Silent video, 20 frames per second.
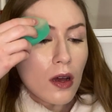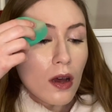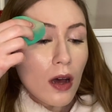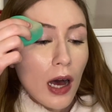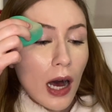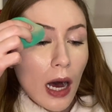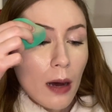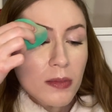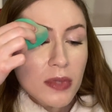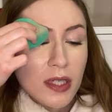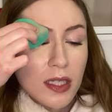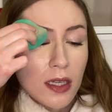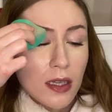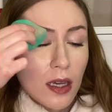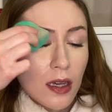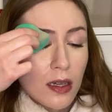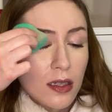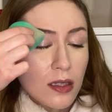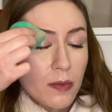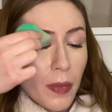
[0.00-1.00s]
I'm singing
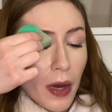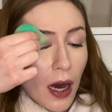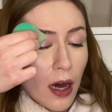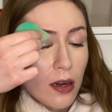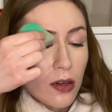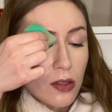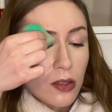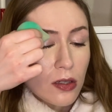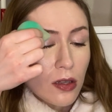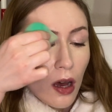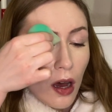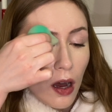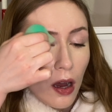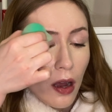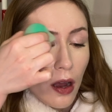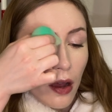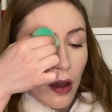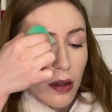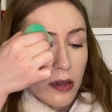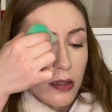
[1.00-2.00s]
a Spanish song
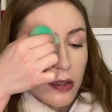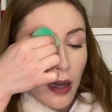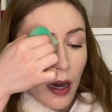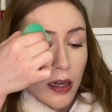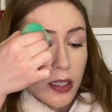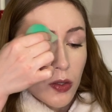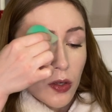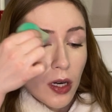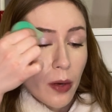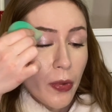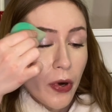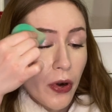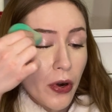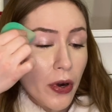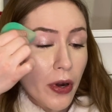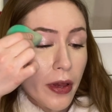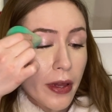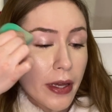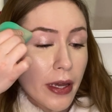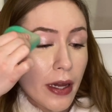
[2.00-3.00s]
because that's what I'm
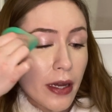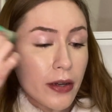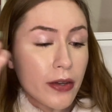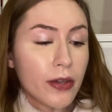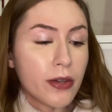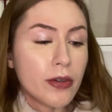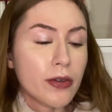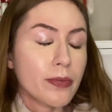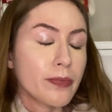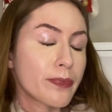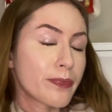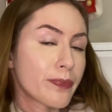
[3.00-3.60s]
currently into.